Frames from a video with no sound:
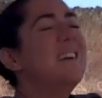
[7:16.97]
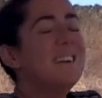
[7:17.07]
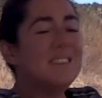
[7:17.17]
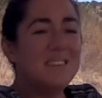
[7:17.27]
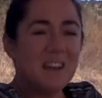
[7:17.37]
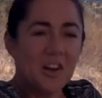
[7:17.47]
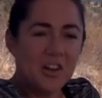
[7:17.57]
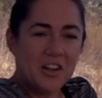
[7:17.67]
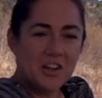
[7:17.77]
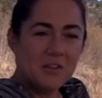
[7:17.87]
is
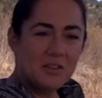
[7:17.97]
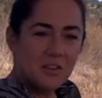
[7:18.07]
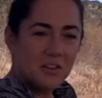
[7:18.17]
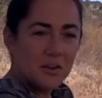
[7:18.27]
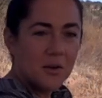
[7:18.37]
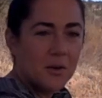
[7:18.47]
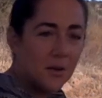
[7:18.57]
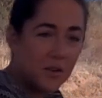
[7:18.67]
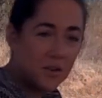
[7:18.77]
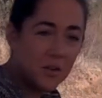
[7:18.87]
telling you to do,
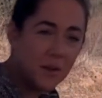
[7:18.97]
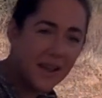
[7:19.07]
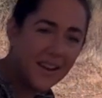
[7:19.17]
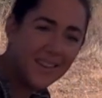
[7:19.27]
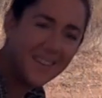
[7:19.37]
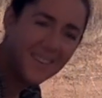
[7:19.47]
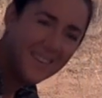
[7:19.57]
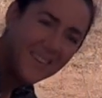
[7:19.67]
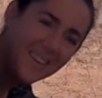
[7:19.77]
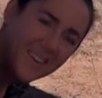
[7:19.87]
do it.
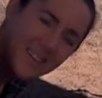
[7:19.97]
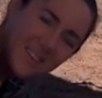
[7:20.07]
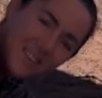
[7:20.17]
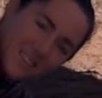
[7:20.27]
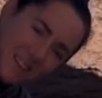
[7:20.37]
Doesn't